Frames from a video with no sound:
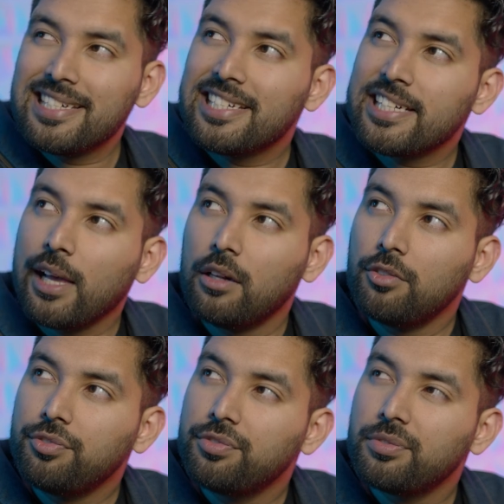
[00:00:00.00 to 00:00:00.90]

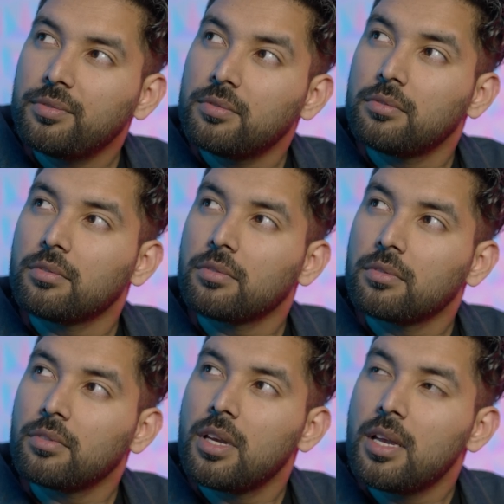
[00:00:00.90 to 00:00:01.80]
shelf,
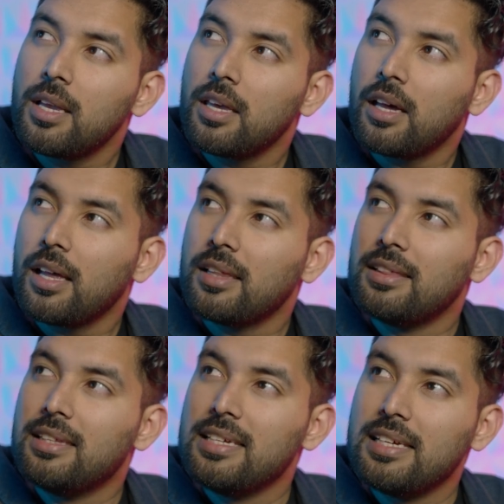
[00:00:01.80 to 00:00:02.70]

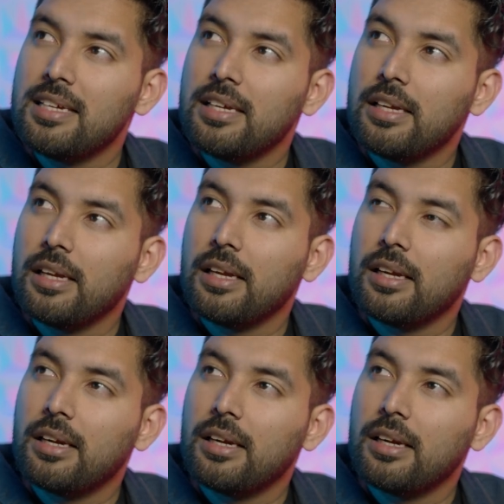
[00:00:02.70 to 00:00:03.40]
the